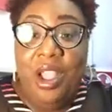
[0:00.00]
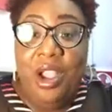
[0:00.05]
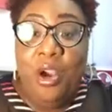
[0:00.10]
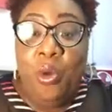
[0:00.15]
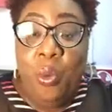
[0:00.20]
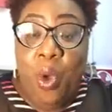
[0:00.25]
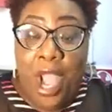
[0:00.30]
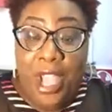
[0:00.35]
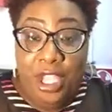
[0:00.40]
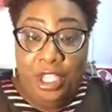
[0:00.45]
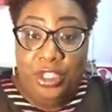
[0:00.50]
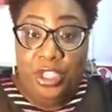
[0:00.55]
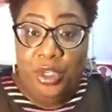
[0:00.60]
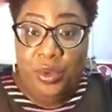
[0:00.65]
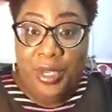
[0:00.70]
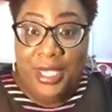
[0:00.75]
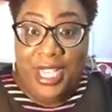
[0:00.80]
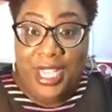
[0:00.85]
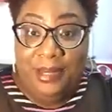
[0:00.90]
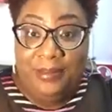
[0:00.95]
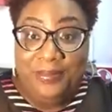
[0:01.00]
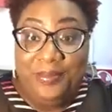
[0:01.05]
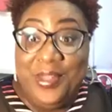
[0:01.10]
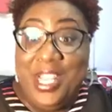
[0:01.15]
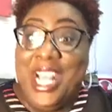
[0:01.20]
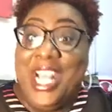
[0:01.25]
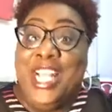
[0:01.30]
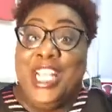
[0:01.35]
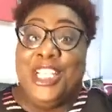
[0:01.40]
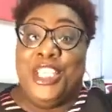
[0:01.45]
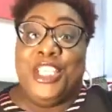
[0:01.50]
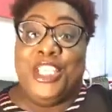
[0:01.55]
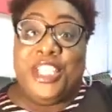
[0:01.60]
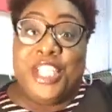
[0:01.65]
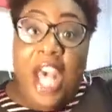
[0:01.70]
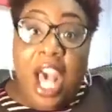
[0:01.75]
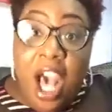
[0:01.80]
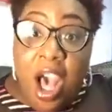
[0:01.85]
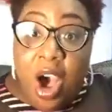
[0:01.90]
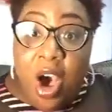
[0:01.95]
while you're doing it.
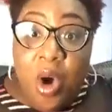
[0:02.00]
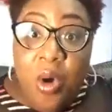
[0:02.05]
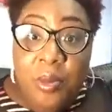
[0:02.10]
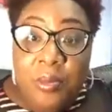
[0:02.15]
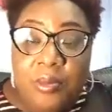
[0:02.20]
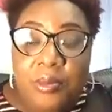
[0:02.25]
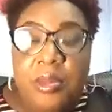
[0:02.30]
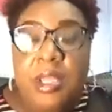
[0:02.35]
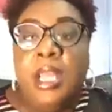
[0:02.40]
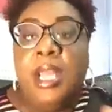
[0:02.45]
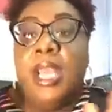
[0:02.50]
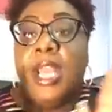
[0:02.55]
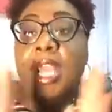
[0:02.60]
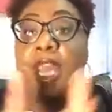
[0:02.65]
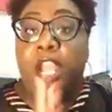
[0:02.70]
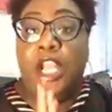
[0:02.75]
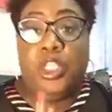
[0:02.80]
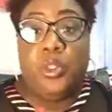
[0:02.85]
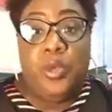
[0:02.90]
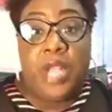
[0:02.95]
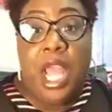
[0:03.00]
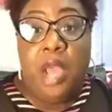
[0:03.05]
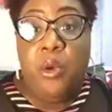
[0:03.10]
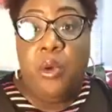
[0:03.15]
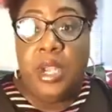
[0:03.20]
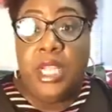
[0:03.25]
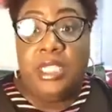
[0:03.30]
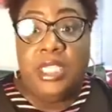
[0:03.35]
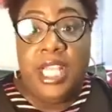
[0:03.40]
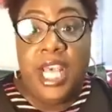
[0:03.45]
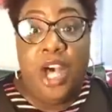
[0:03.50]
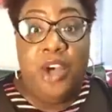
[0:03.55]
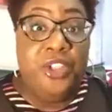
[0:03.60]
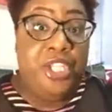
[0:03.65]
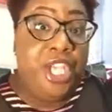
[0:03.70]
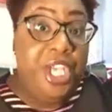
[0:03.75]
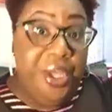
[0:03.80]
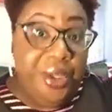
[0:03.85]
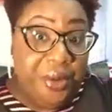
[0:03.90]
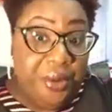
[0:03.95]
So here's what I want to tell
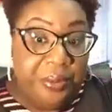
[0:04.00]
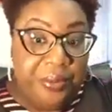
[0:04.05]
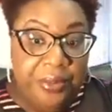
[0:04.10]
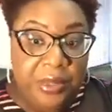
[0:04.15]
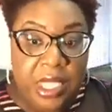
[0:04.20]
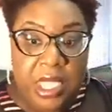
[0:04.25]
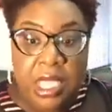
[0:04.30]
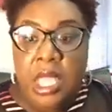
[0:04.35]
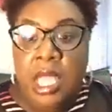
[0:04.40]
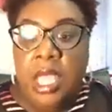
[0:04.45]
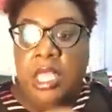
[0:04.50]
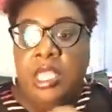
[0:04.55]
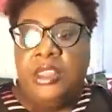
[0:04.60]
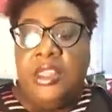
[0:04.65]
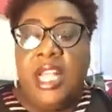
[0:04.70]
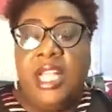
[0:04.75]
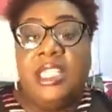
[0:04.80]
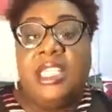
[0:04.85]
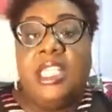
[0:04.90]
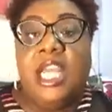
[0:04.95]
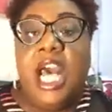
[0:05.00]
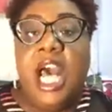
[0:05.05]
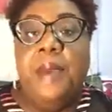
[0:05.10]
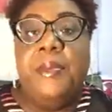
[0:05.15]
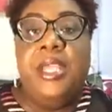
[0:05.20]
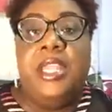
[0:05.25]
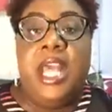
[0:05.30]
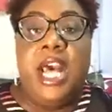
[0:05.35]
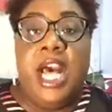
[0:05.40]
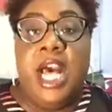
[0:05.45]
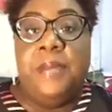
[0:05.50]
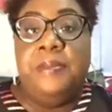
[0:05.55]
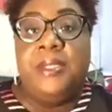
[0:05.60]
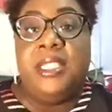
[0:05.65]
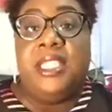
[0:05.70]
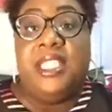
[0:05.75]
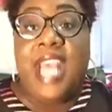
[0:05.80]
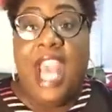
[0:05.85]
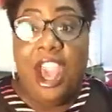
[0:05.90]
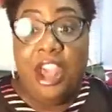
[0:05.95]
you. This coming up
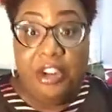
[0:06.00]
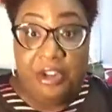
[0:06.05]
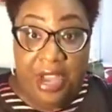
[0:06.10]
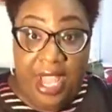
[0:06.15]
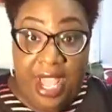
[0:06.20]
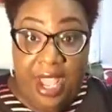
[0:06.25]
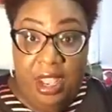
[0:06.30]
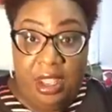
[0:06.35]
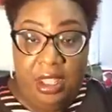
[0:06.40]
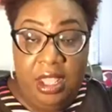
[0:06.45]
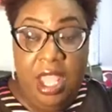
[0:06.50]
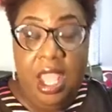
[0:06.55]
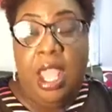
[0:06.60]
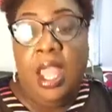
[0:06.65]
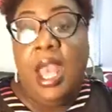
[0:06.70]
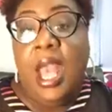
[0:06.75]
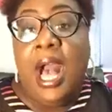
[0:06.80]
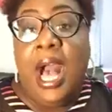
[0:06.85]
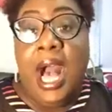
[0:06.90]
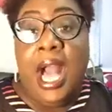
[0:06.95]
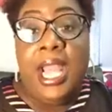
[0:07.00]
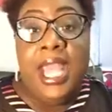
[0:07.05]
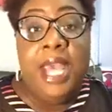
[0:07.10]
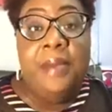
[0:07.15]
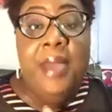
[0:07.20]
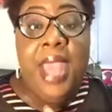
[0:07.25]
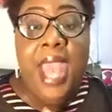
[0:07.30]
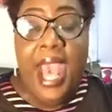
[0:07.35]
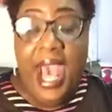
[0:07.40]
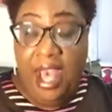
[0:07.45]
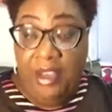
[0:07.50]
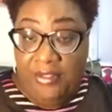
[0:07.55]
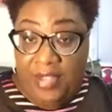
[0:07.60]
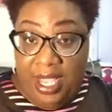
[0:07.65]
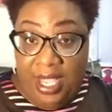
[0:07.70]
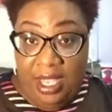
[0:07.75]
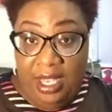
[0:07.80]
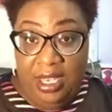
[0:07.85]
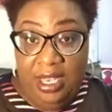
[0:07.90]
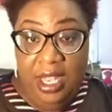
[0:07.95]
Saturday, I am
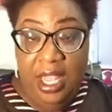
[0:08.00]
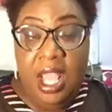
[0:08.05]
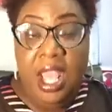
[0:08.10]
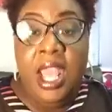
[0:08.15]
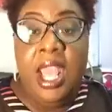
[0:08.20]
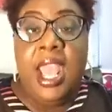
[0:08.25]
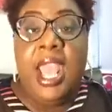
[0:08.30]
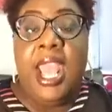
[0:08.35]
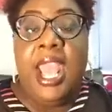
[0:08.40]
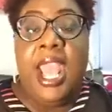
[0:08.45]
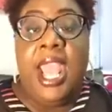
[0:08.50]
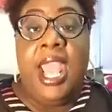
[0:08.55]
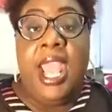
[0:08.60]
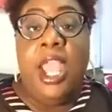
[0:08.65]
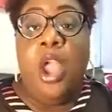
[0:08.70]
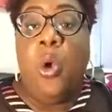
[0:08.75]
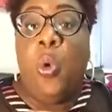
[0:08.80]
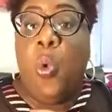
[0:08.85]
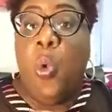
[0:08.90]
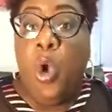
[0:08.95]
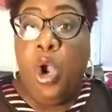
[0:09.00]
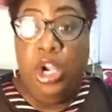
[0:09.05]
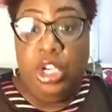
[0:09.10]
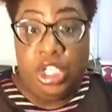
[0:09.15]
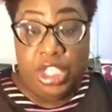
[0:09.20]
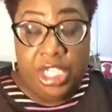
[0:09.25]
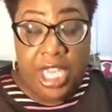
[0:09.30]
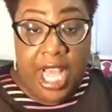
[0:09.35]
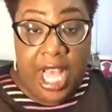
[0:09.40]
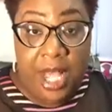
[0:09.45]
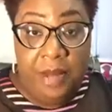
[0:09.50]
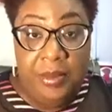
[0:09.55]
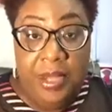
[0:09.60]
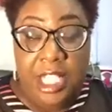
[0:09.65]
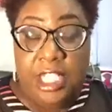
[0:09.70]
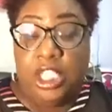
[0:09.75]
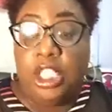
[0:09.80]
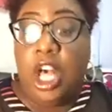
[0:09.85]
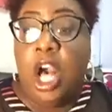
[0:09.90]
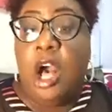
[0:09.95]
having a workshop.
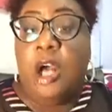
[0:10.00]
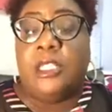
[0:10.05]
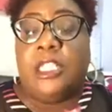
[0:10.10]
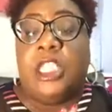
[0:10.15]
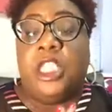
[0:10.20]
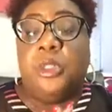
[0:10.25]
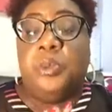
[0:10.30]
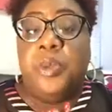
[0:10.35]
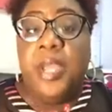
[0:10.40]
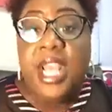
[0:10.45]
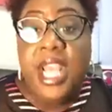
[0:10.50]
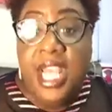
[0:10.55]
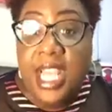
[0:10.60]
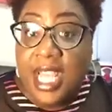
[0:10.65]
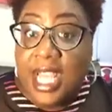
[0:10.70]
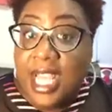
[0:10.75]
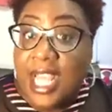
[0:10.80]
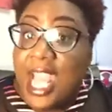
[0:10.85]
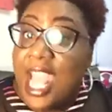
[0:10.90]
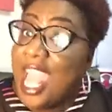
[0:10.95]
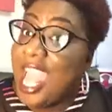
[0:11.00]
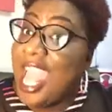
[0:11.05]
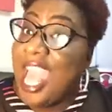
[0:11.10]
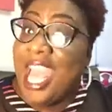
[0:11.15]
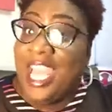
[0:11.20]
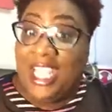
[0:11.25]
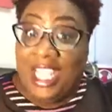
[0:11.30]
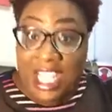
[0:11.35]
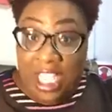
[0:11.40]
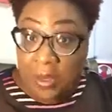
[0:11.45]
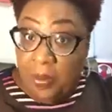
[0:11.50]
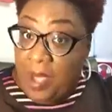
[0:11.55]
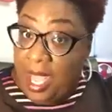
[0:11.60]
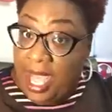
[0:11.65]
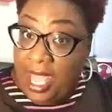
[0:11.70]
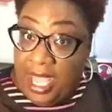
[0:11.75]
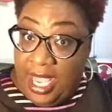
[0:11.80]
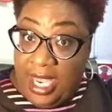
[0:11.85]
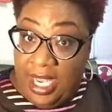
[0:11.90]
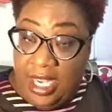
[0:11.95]
It's called Speak and Get
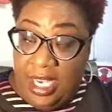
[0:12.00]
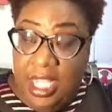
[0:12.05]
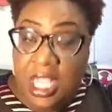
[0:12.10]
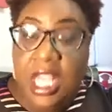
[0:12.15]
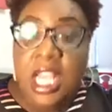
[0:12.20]
Paid.